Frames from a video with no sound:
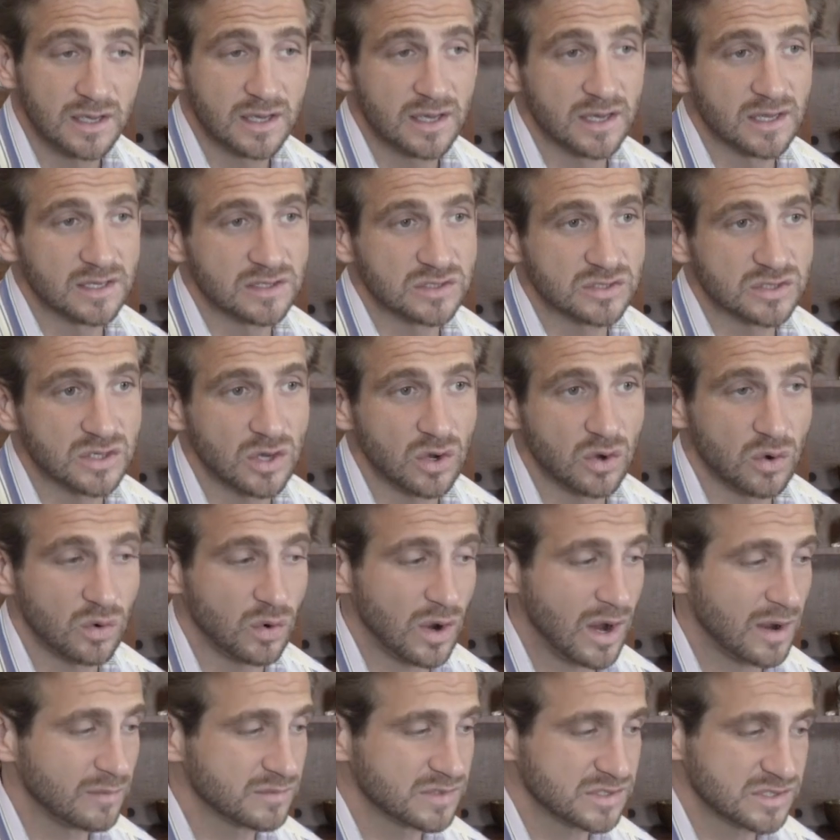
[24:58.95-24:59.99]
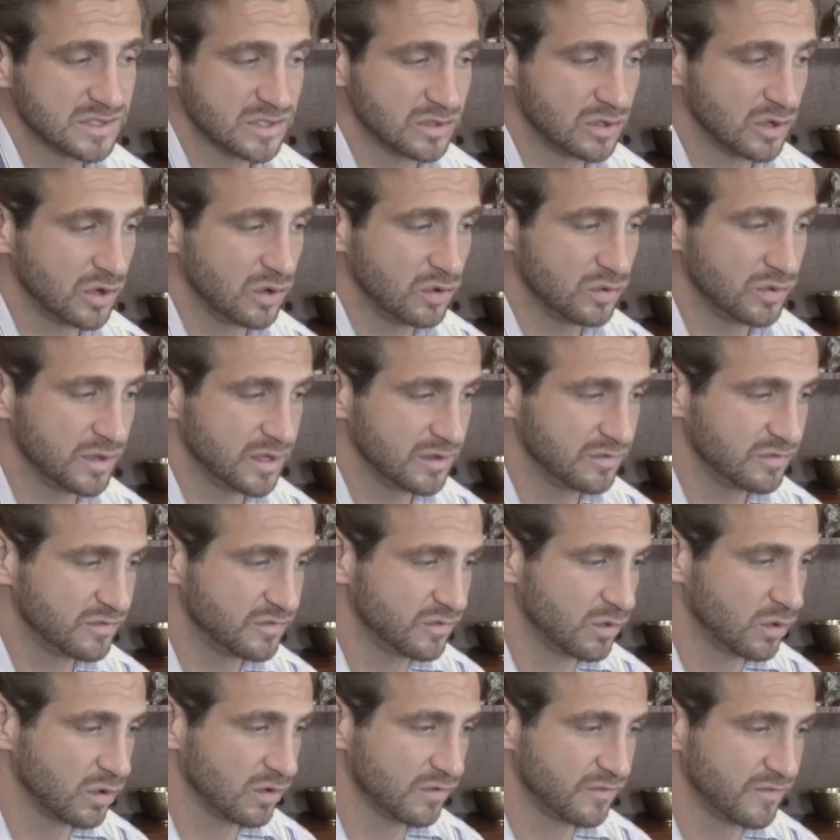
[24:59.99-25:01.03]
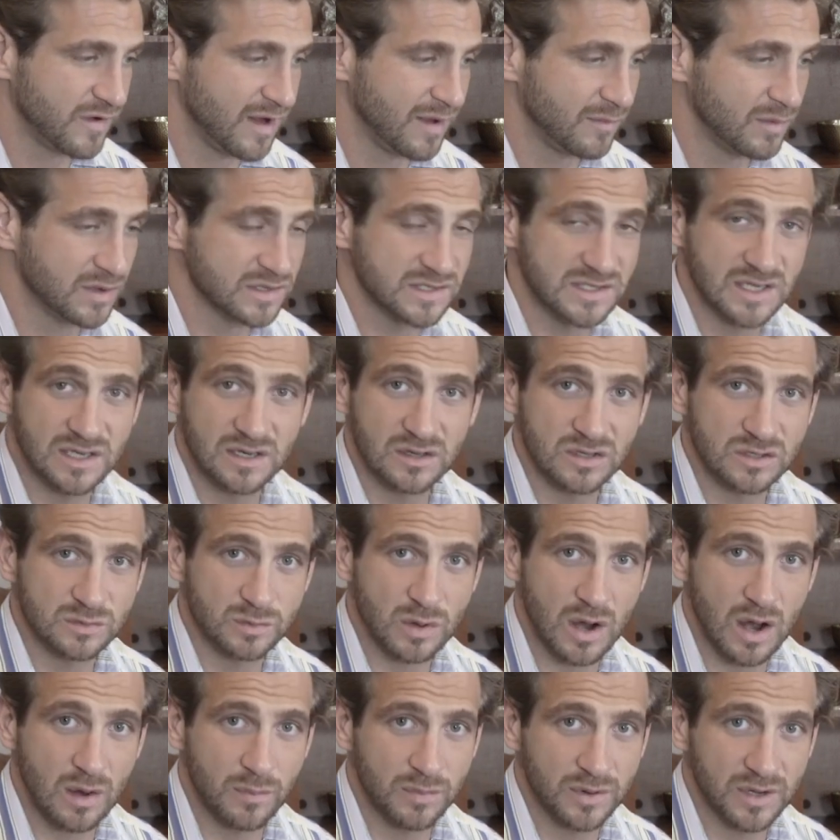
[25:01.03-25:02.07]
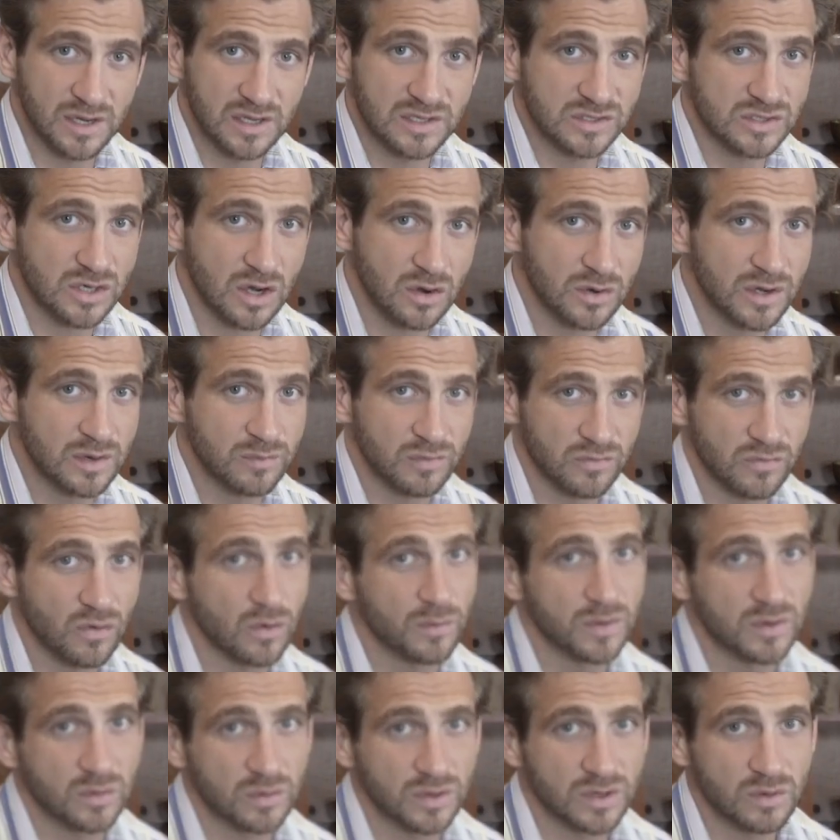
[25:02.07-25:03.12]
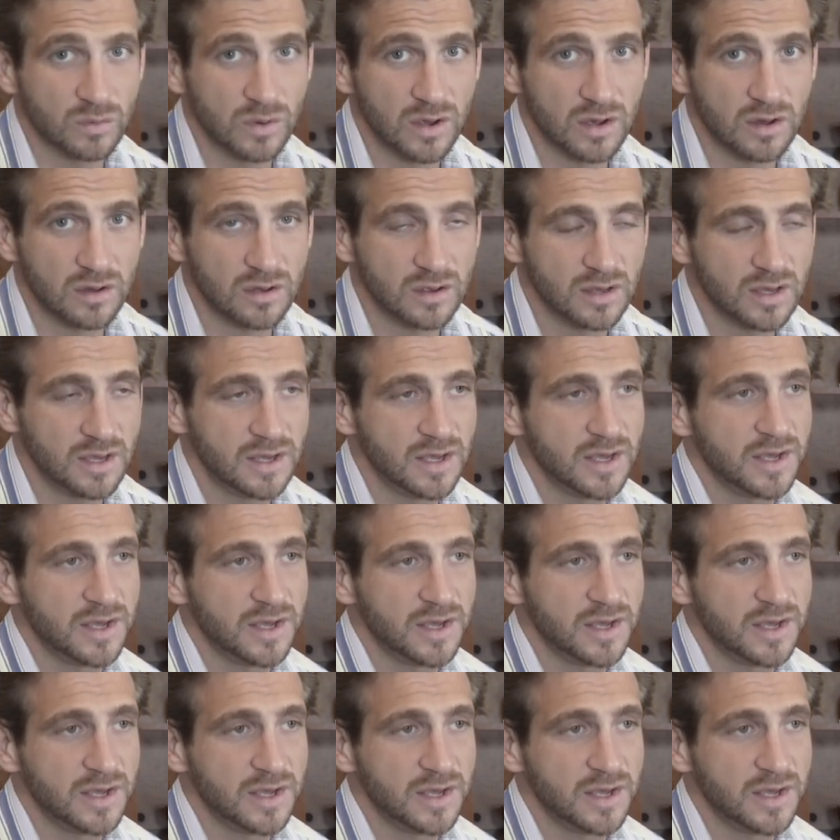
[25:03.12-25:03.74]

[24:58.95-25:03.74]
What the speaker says: And so I'm still only 4 or 5 months into this property, and it's already performing really well.